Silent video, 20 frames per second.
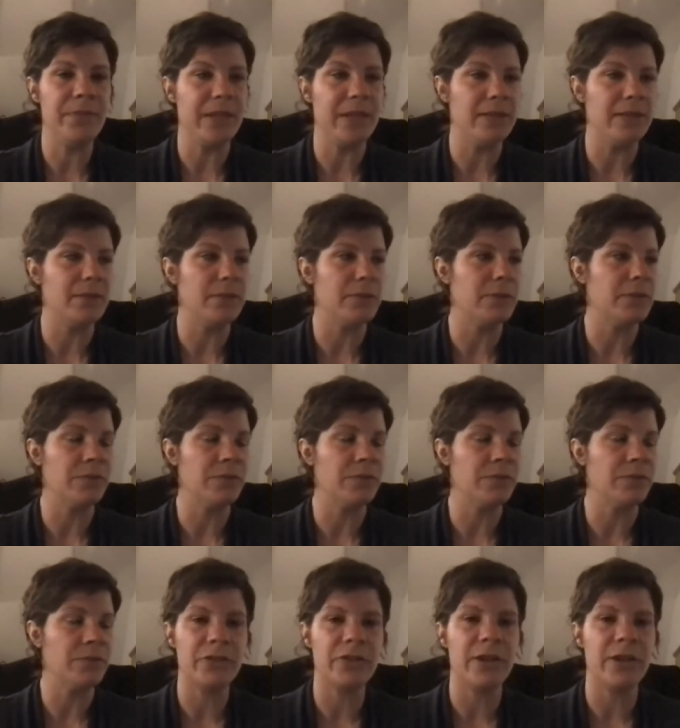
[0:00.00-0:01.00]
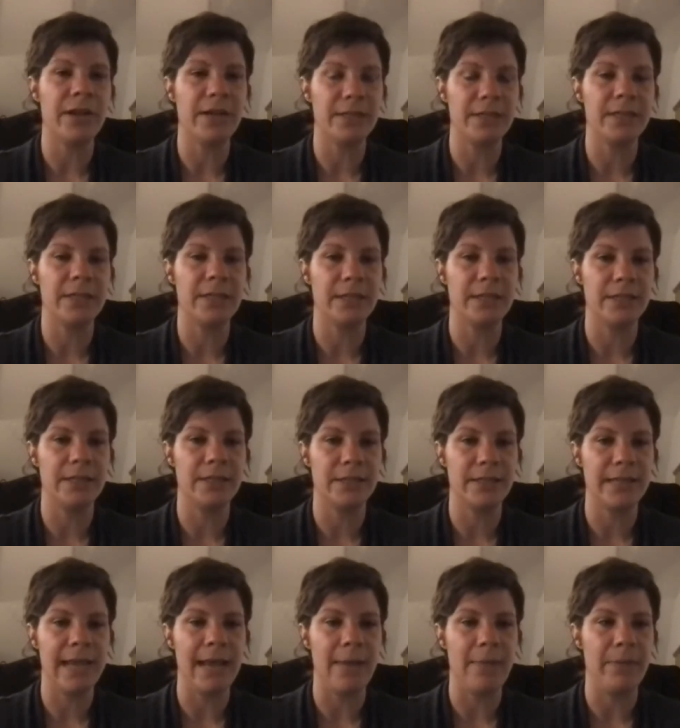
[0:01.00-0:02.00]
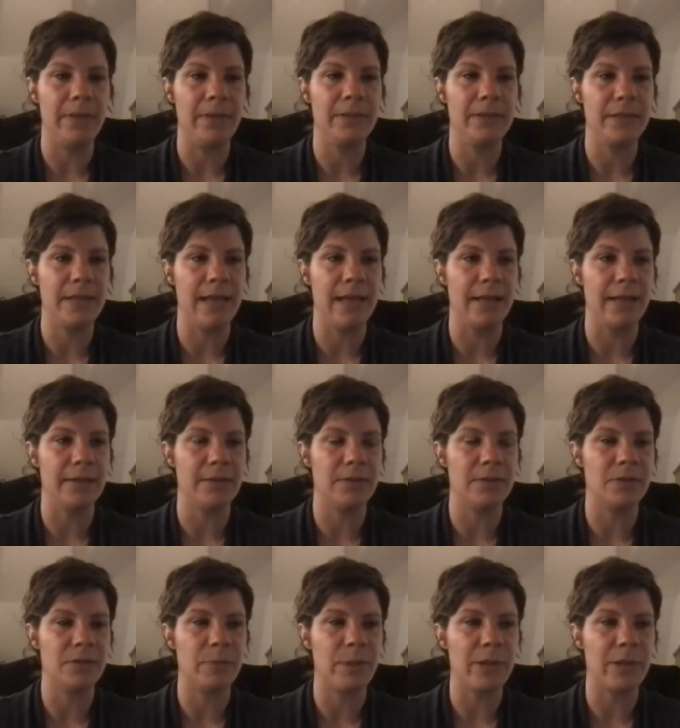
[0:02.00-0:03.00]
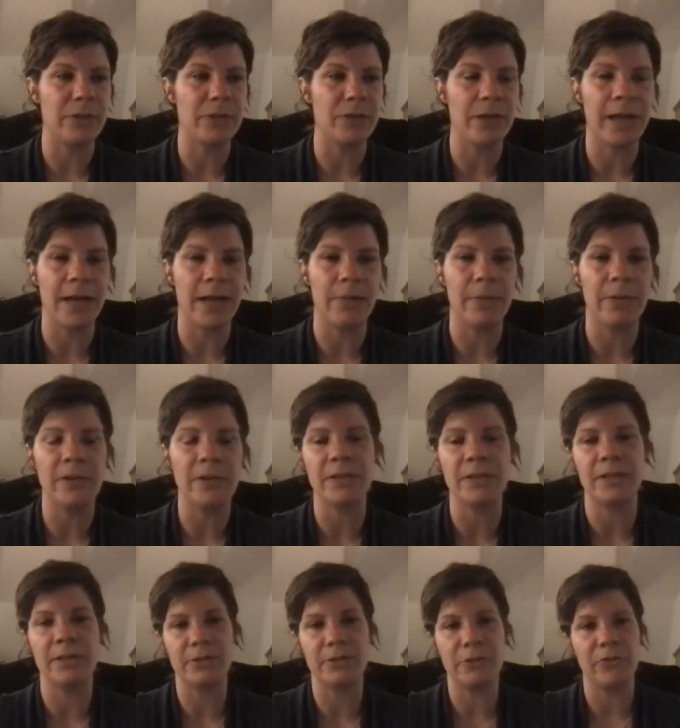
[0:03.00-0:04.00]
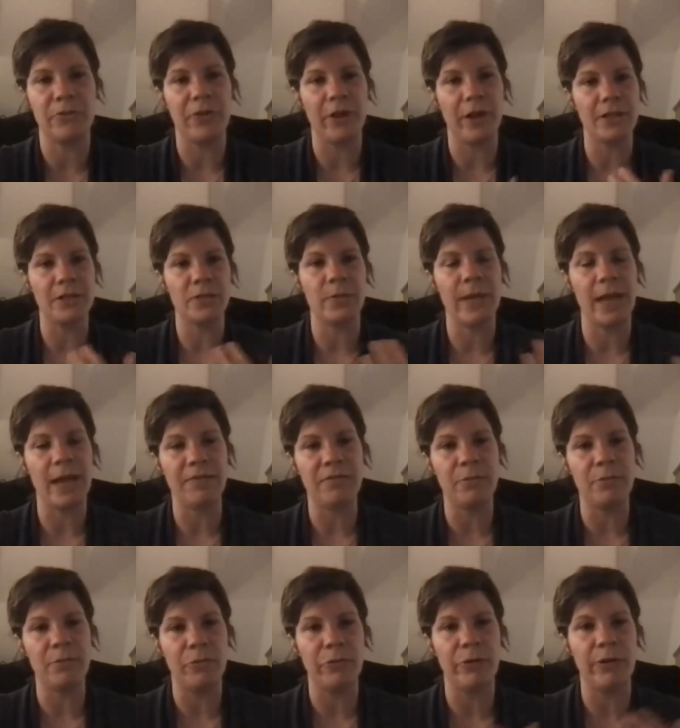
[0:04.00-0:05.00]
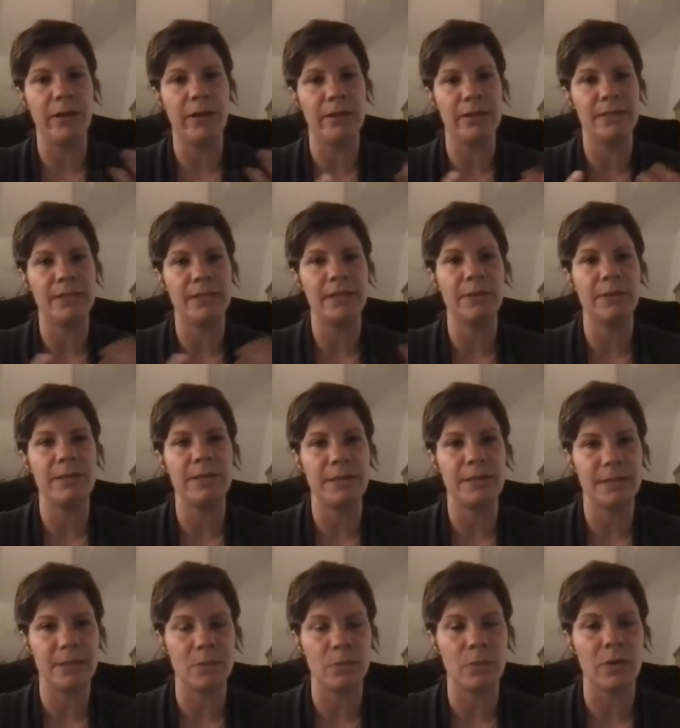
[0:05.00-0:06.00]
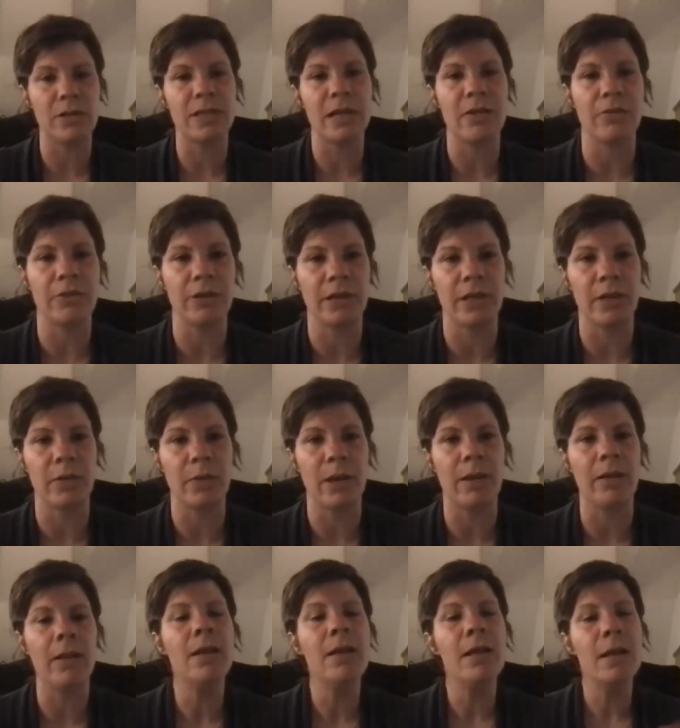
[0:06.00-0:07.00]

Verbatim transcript: And so it's really trying to to tap into that special kind of person. So for us, we have the marina, the seaweed season mm-hmm. works out really well.